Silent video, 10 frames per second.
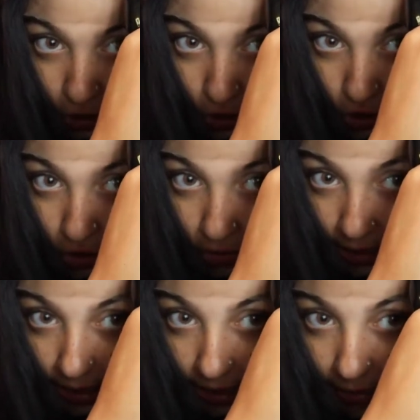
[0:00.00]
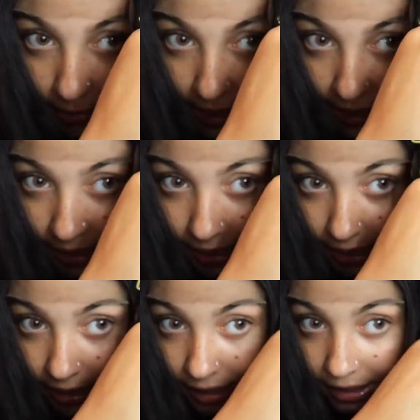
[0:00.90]
Join my
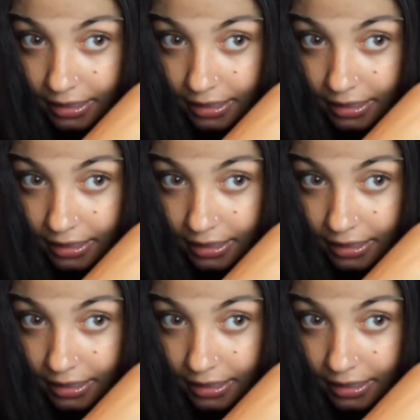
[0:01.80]
game.